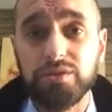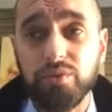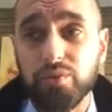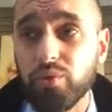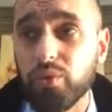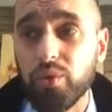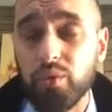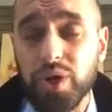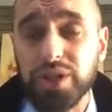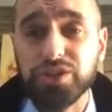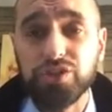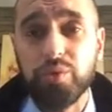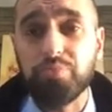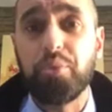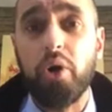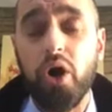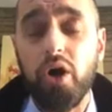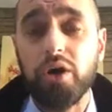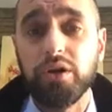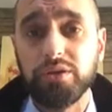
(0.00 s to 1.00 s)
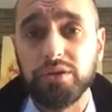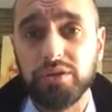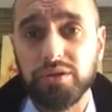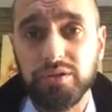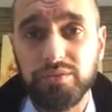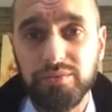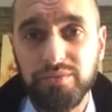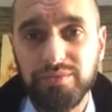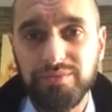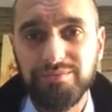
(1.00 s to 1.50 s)
What's the point?
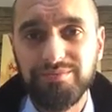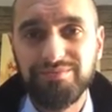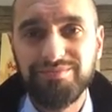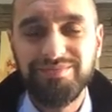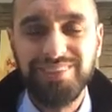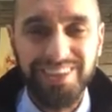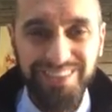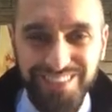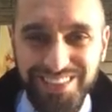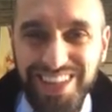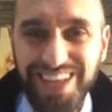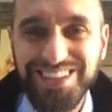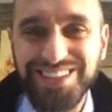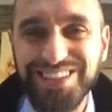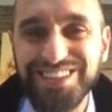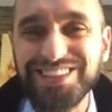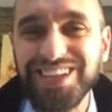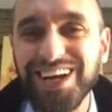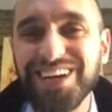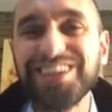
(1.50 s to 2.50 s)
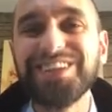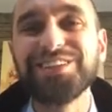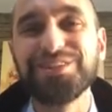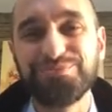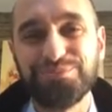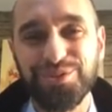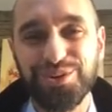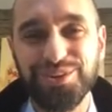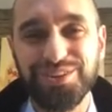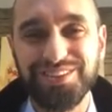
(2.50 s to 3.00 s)
That's exactly the
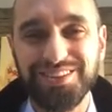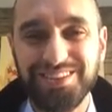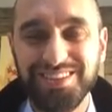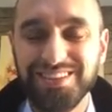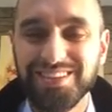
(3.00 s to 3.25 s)
point.